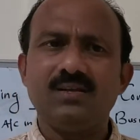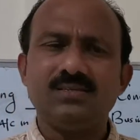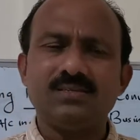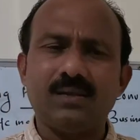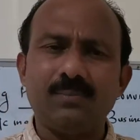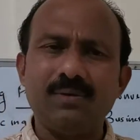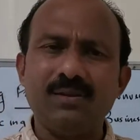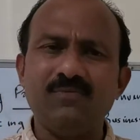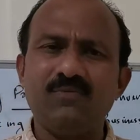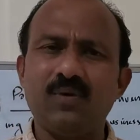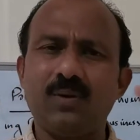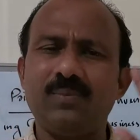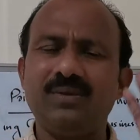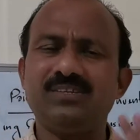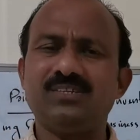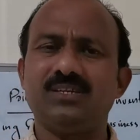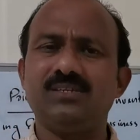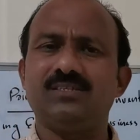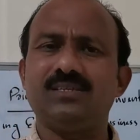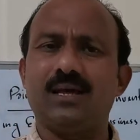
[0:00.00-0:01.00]
Some
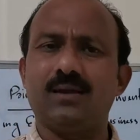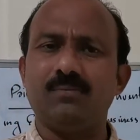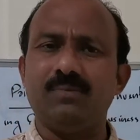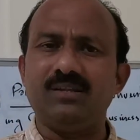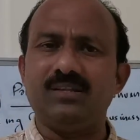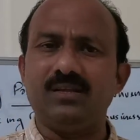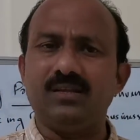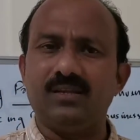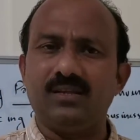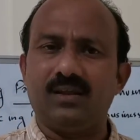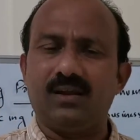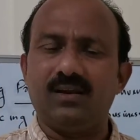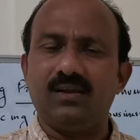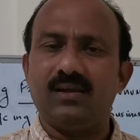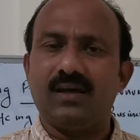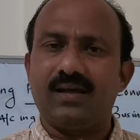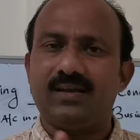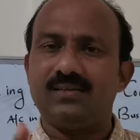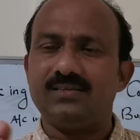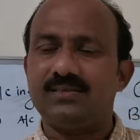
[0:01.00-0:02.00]
informations are
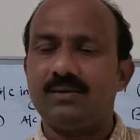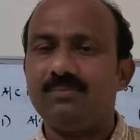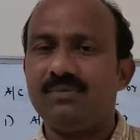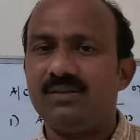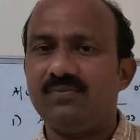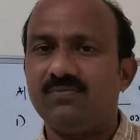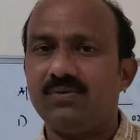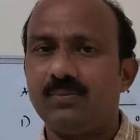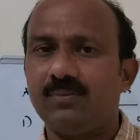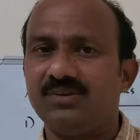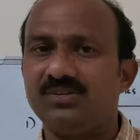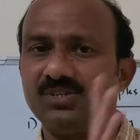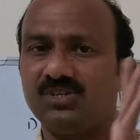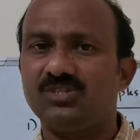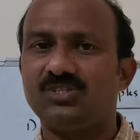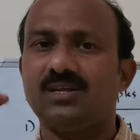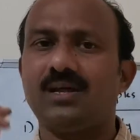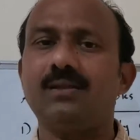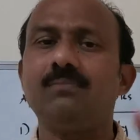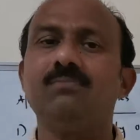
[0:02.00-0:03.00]
material and some
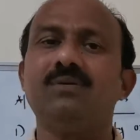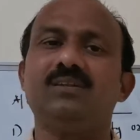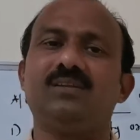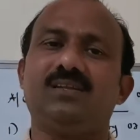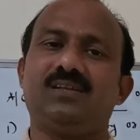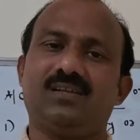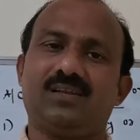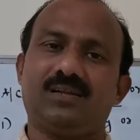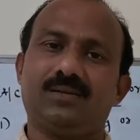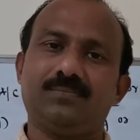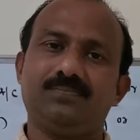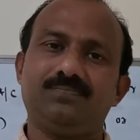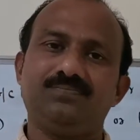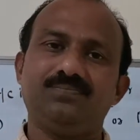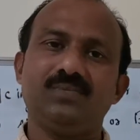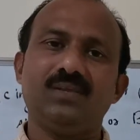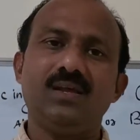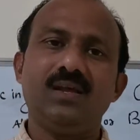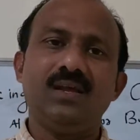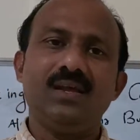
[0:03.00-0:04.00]
informations are immaterial.
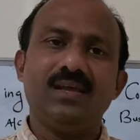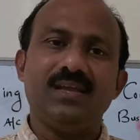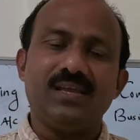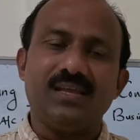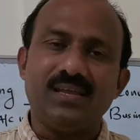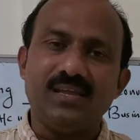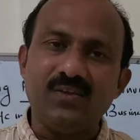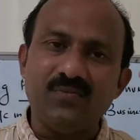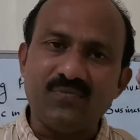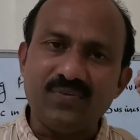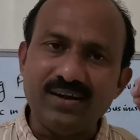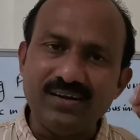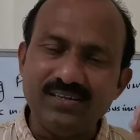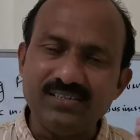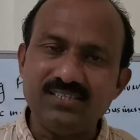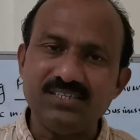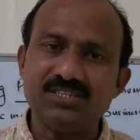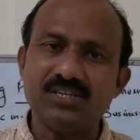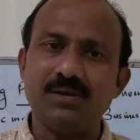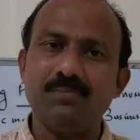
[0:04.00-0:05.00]
If a
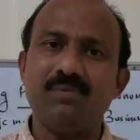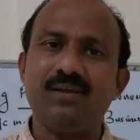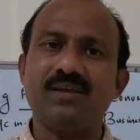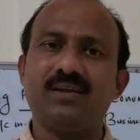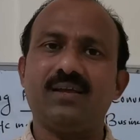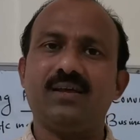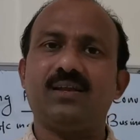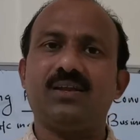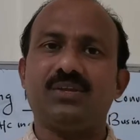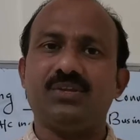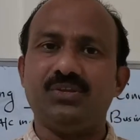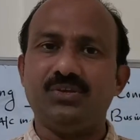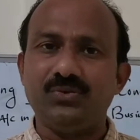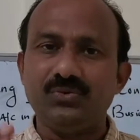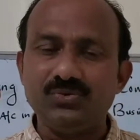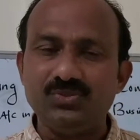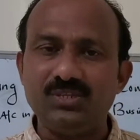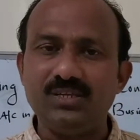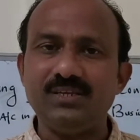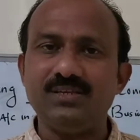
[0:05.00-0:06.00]
decision maker
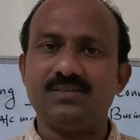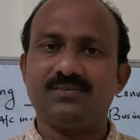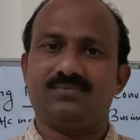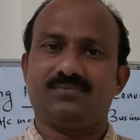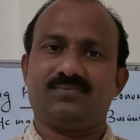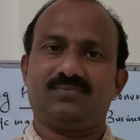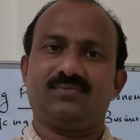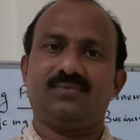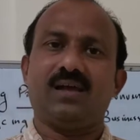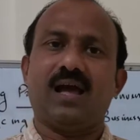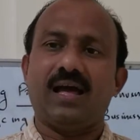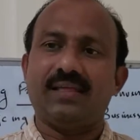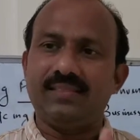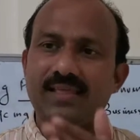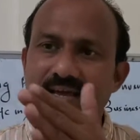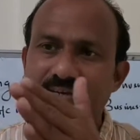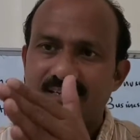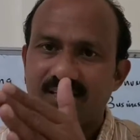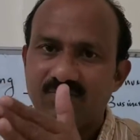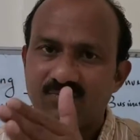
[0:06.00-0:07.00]
using
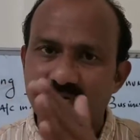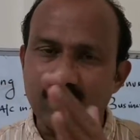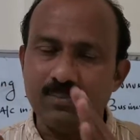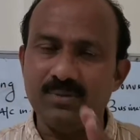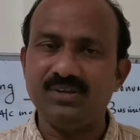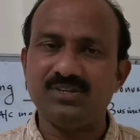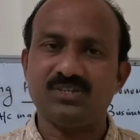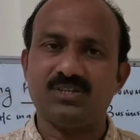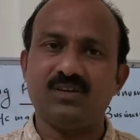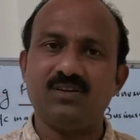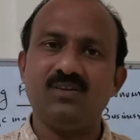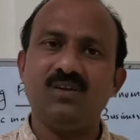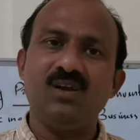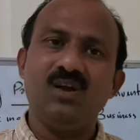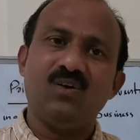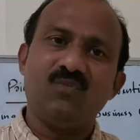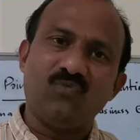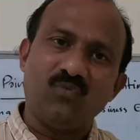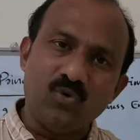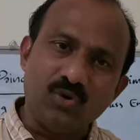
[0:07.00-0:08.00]
that
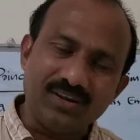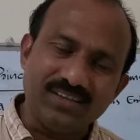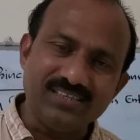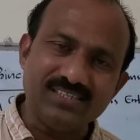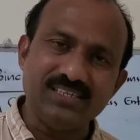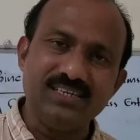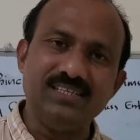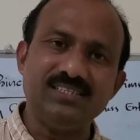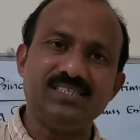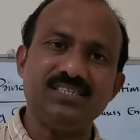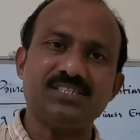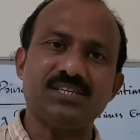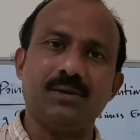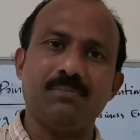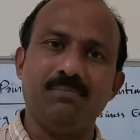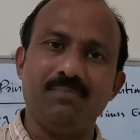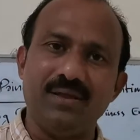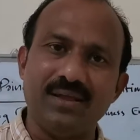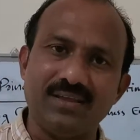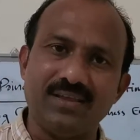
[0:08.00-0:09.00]
information for his
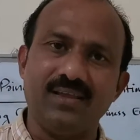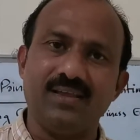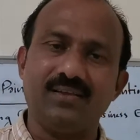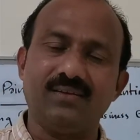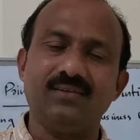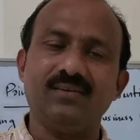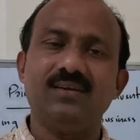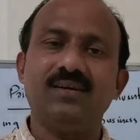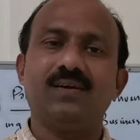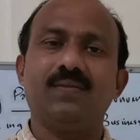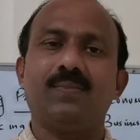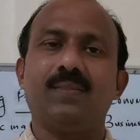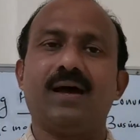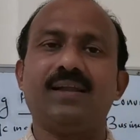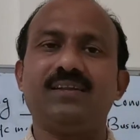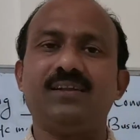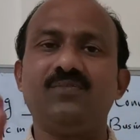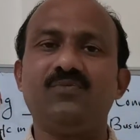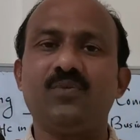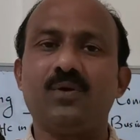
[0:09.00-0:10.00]
decision making,
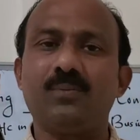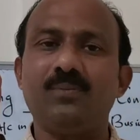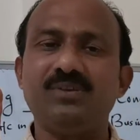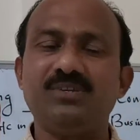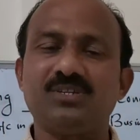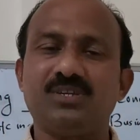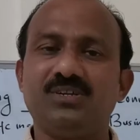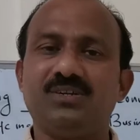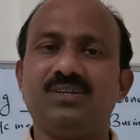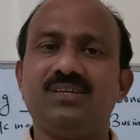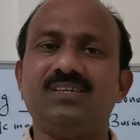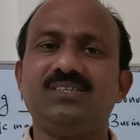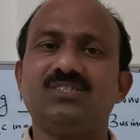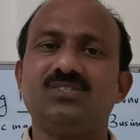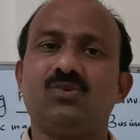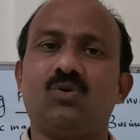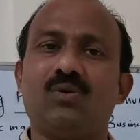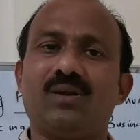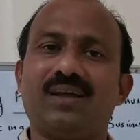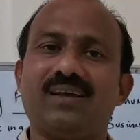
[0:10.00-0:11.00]
that information
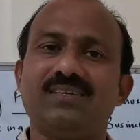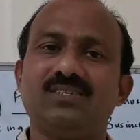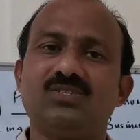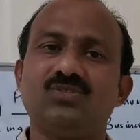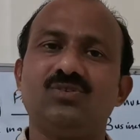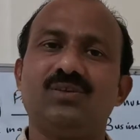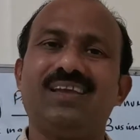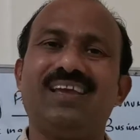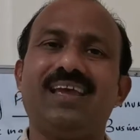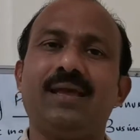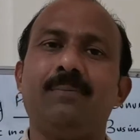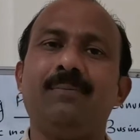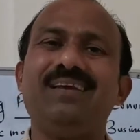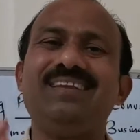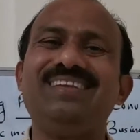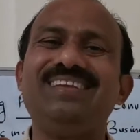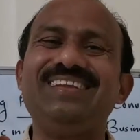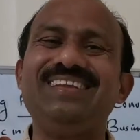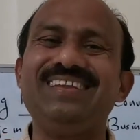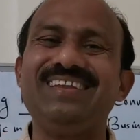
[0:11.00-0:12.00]
is known as a
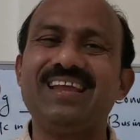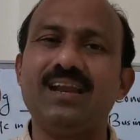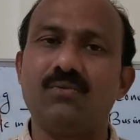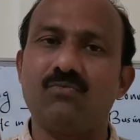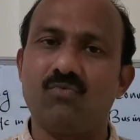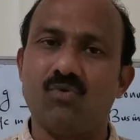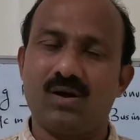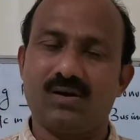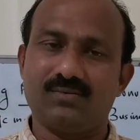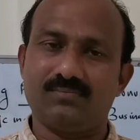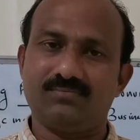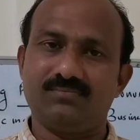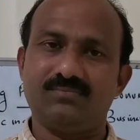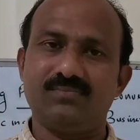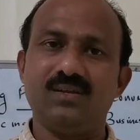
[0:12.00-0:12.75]
material one.